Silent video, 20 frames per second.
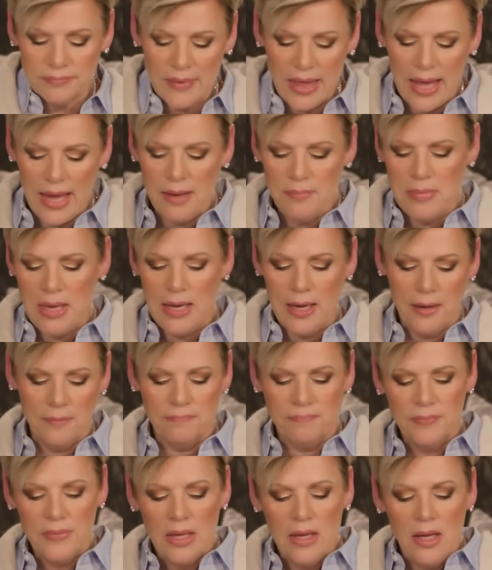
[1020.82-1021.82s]
Amen.
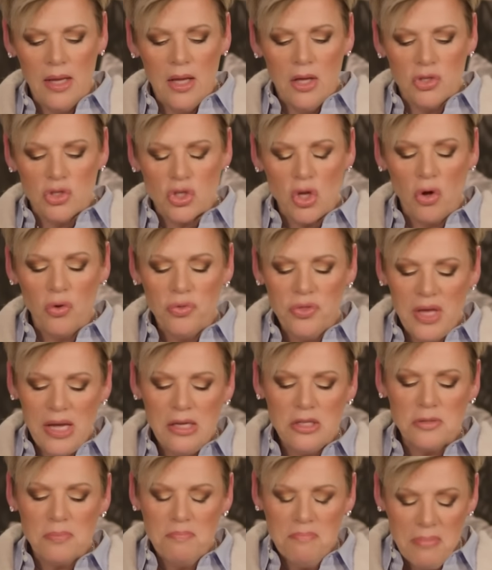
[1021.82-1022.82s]
Amen. So
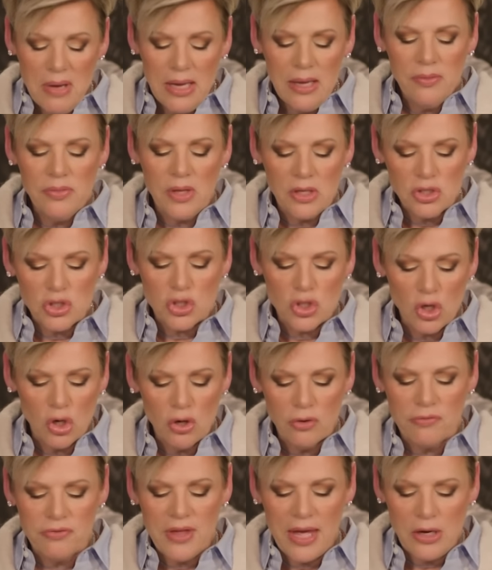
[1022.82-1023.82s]
these men that served,